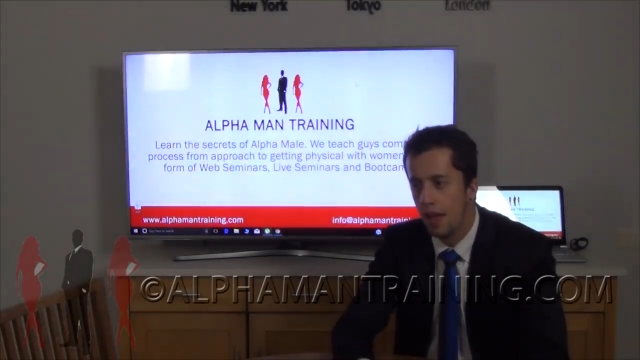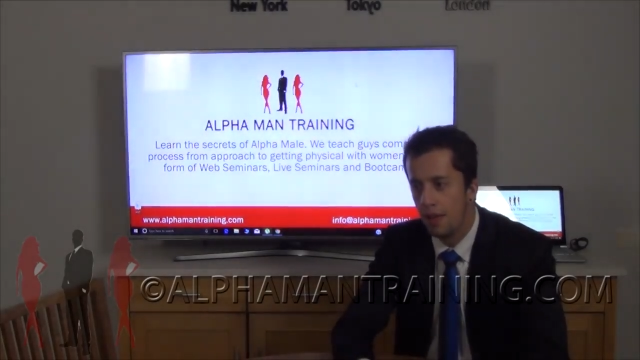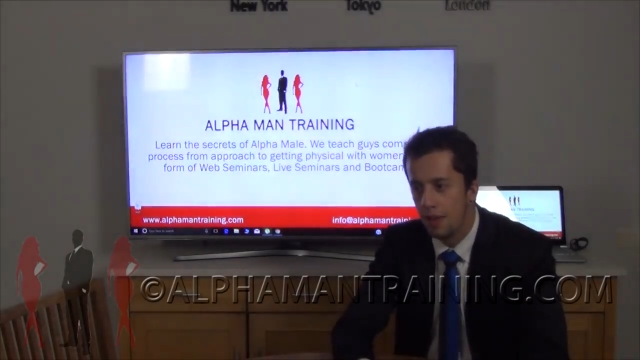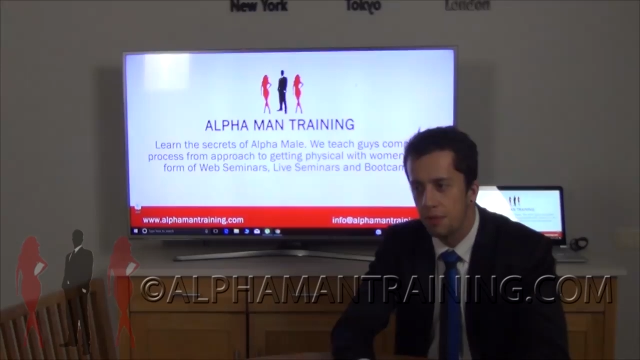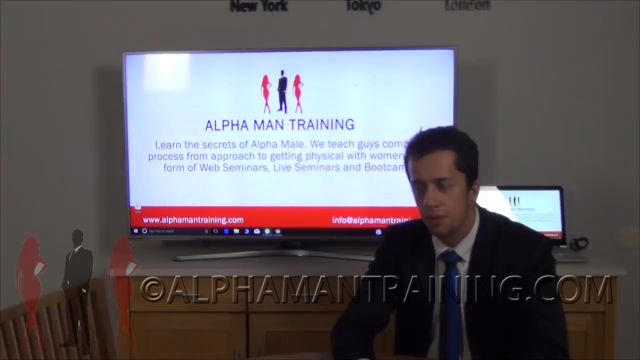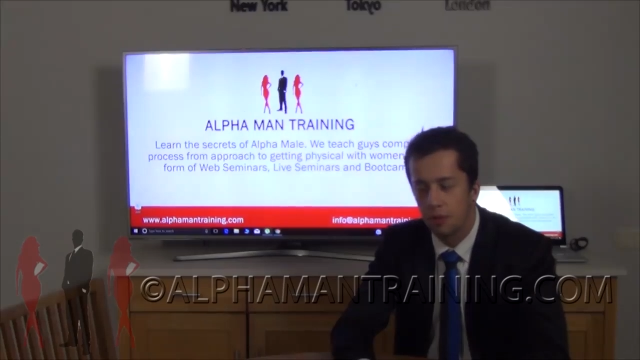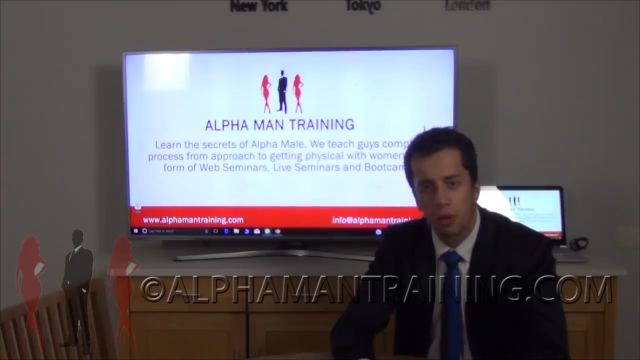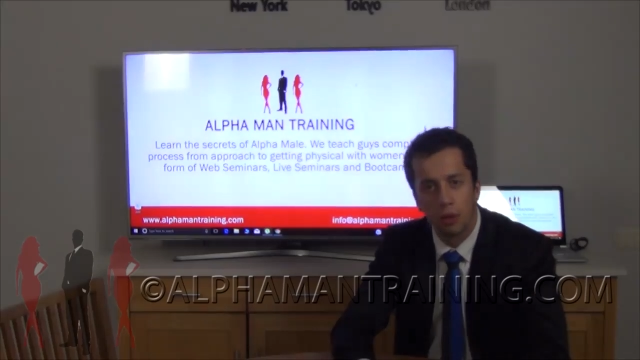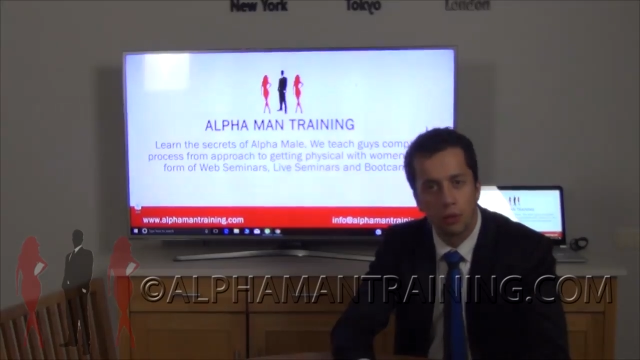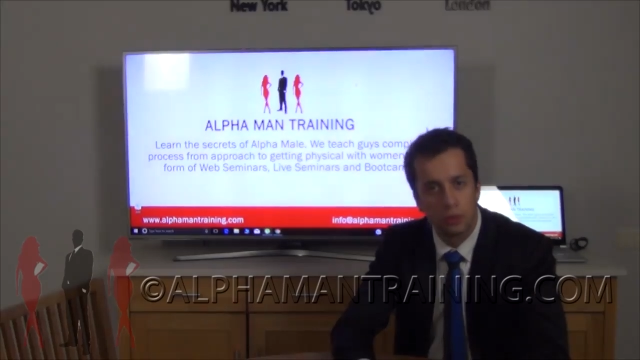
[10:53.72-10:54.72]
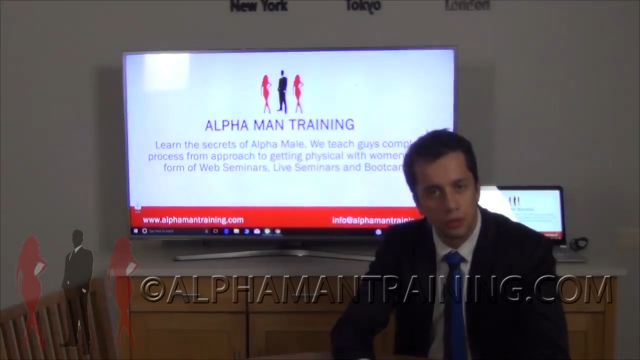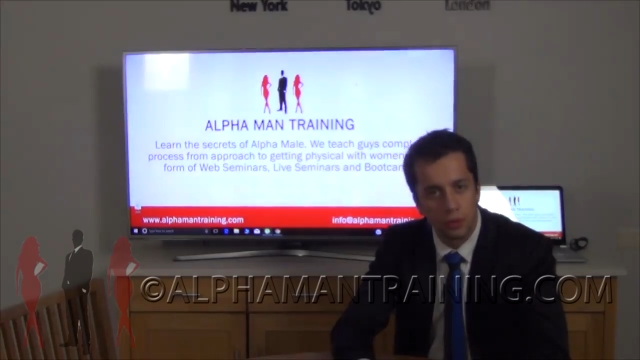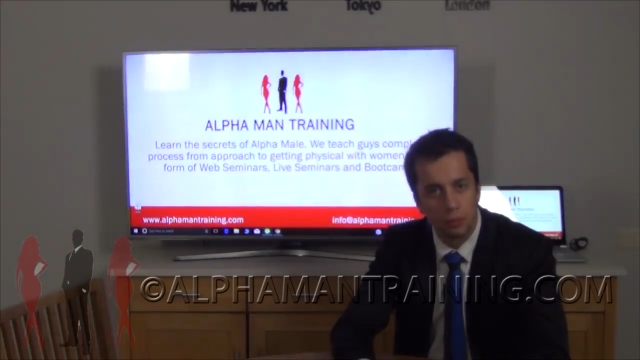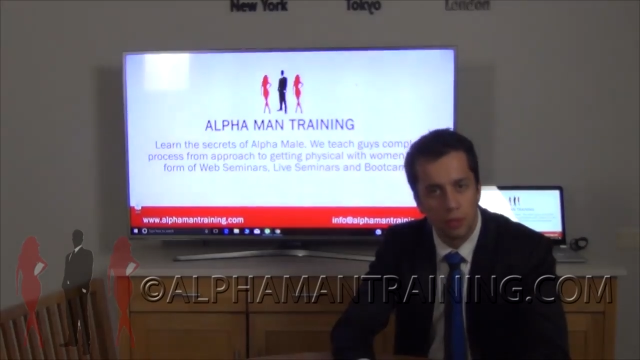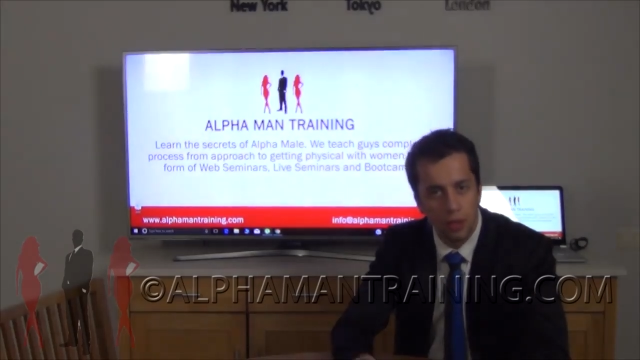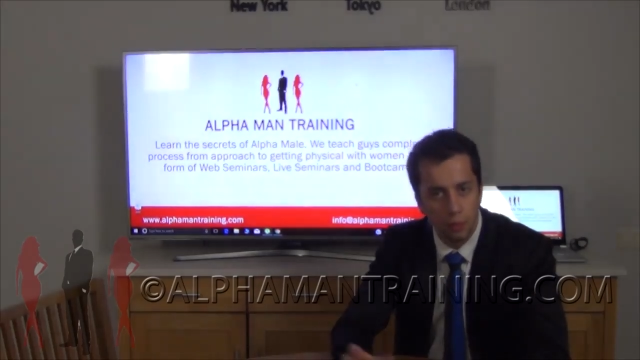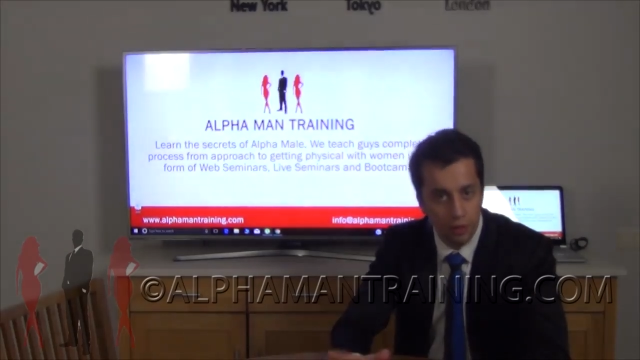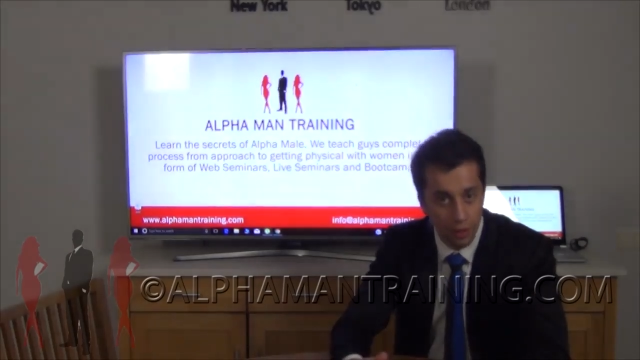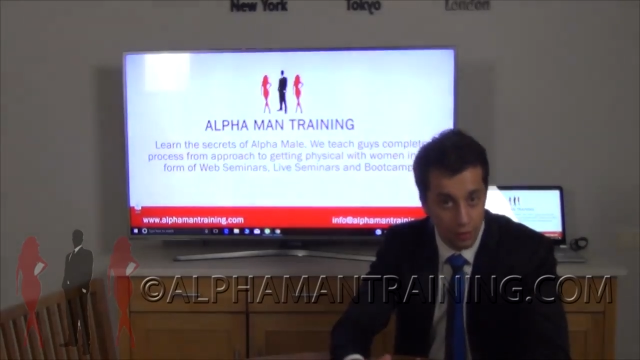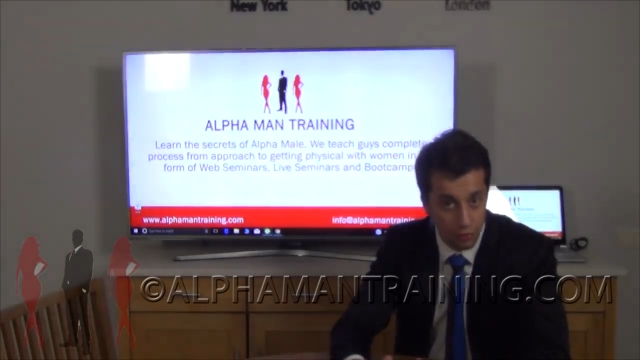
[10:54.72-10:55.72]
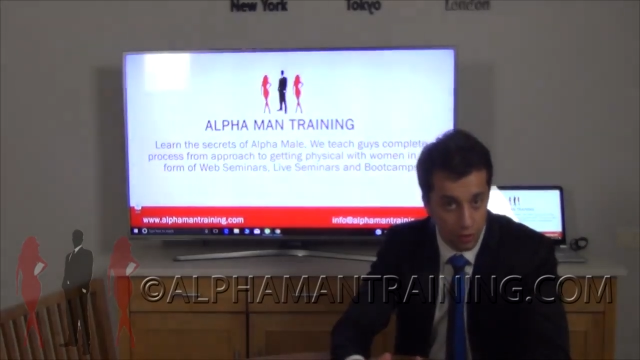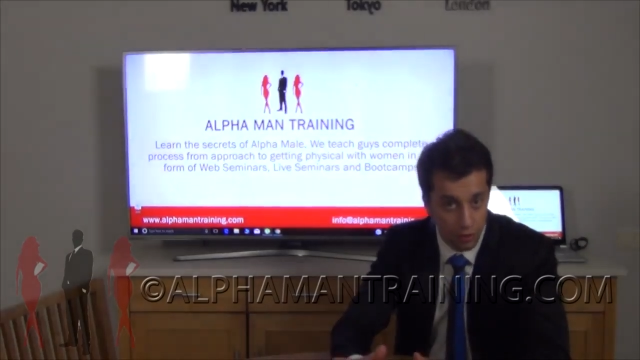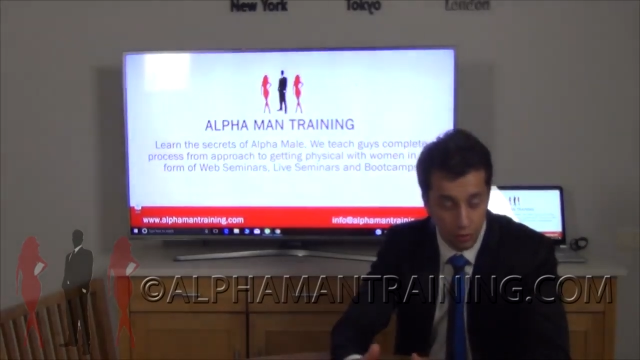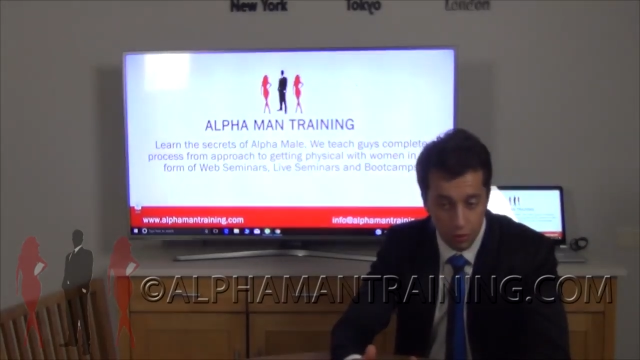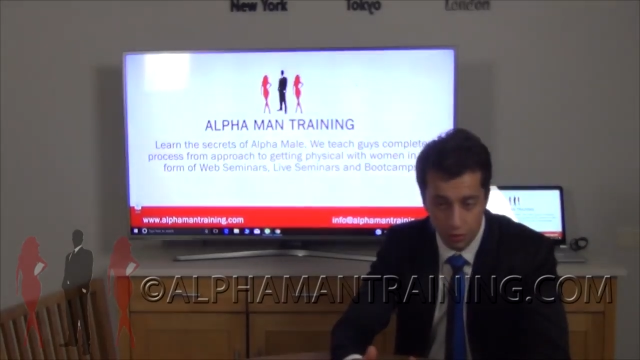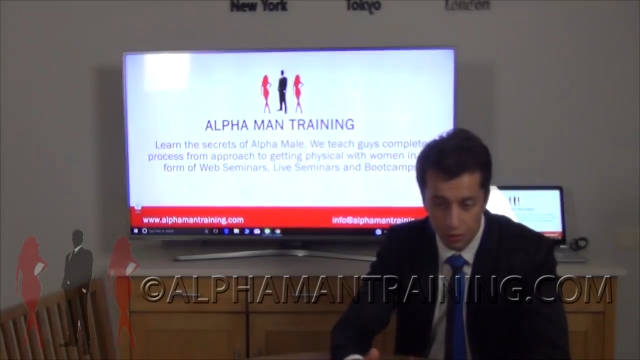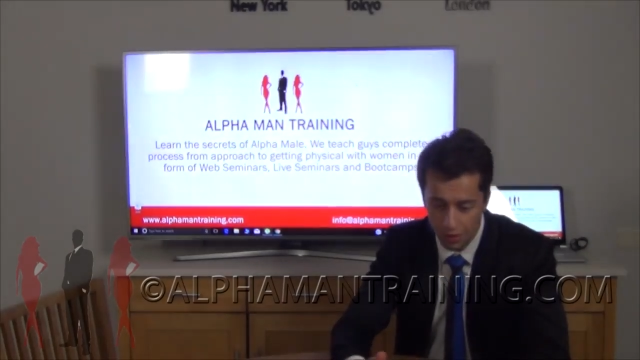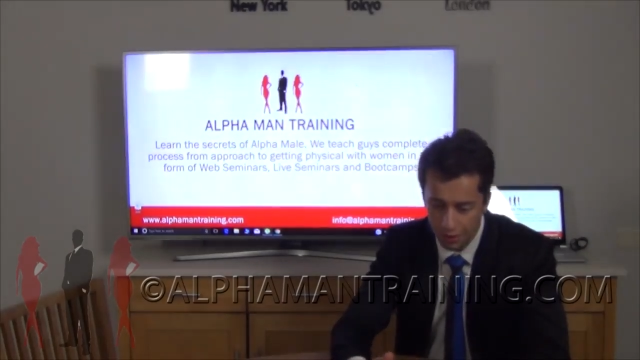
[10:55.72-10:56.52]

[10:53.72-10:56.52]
And then you go to pick up online training courses.